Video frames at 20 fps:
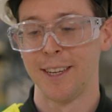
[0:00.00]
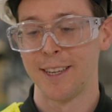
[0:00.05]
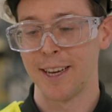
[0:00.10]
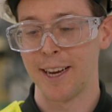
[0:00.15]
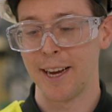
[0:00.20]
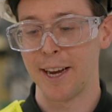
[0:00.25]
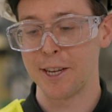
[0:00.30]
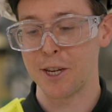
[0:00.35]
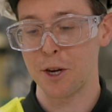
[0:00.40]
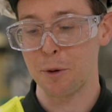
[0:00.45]

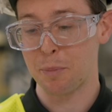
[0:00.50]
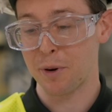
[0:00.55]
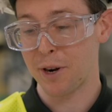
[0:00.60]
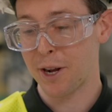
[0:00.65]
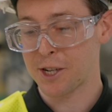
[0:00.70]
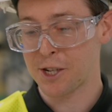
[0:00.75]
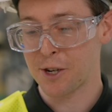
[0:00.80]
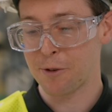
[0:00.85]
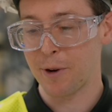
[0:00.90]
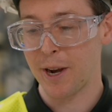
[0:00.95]
uh, your
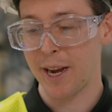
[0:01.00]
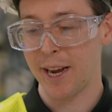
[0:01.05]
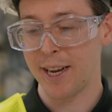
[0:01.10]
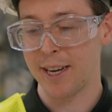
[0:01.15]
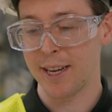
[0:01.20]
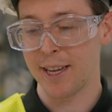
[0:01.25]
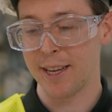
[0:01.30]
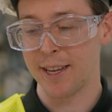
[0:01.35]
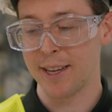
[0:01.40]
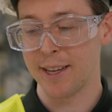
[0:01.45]
production
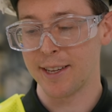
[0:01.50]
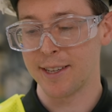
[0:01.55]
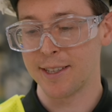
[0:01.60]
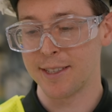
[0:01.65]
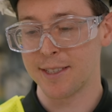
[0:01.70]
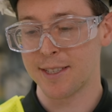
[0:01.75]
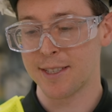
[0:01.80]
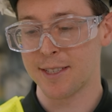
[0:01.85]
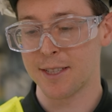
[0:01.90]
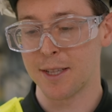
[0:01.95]
rate
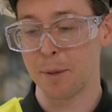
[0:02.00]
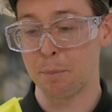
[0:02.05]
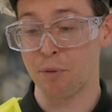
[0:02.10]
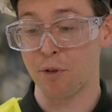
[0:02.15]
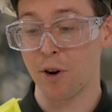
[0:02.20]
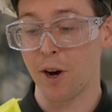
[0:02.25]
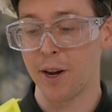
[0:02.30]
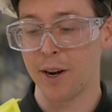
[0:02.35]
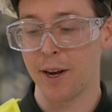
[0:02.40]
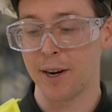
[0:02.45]
is the
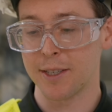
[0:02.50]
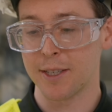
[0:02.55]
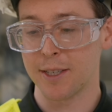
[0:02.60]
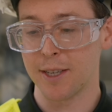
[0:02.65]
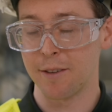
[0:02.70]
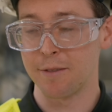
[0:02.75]
product